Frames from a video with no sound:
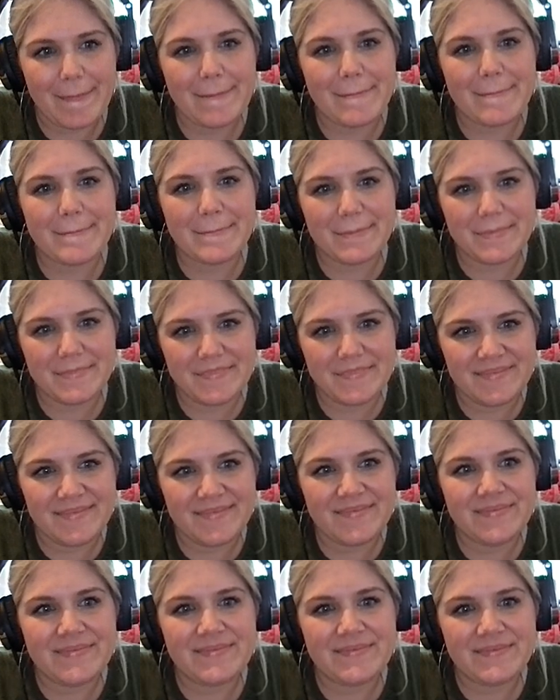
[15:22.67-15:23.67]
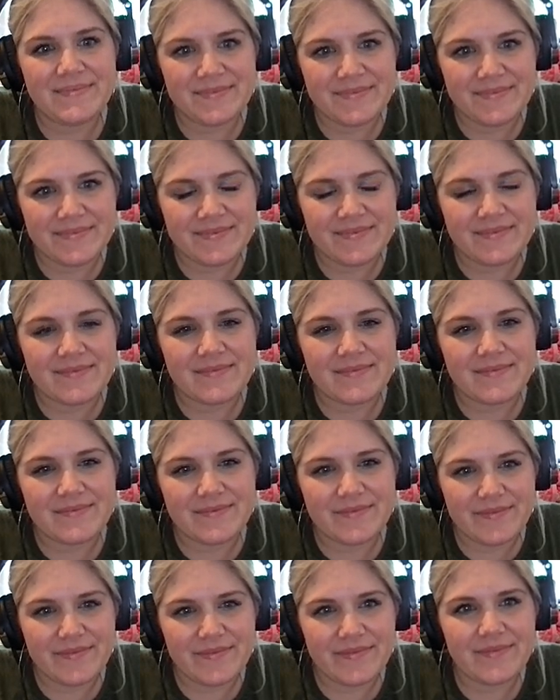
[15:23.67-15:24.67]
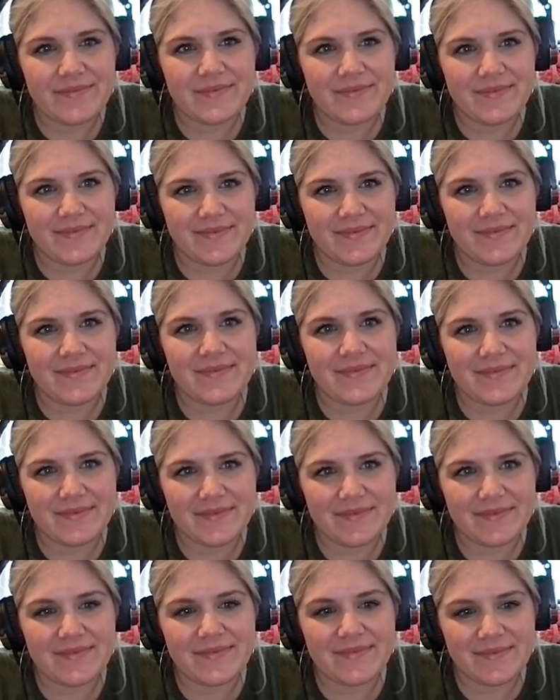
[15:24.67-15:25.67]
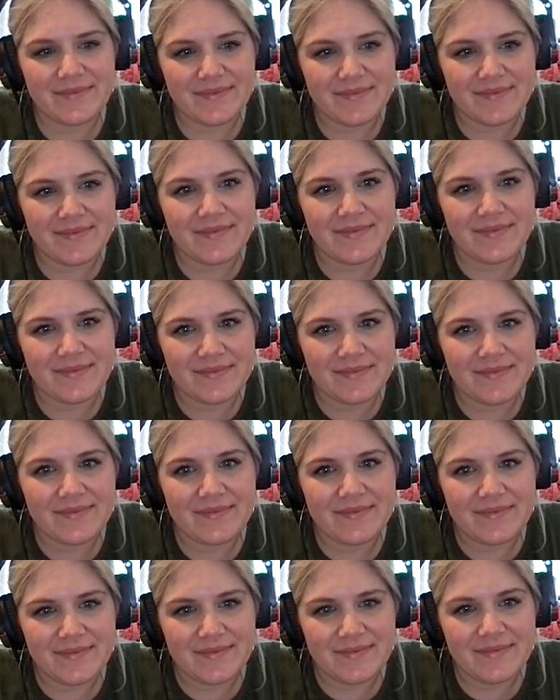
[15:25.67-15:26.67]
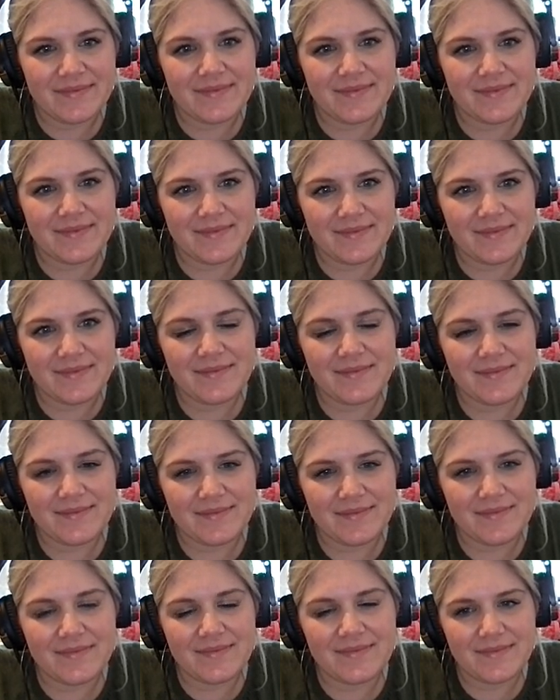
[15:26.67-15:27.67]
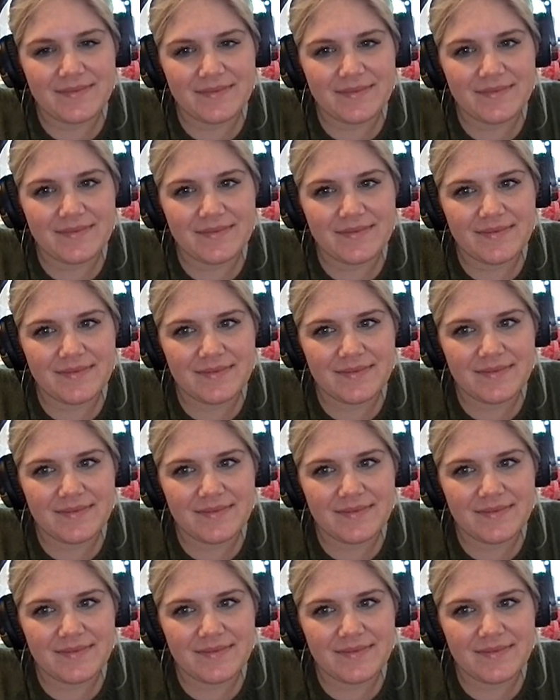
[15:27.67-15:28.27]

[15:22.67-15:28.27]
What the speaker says: This person isn't speaking.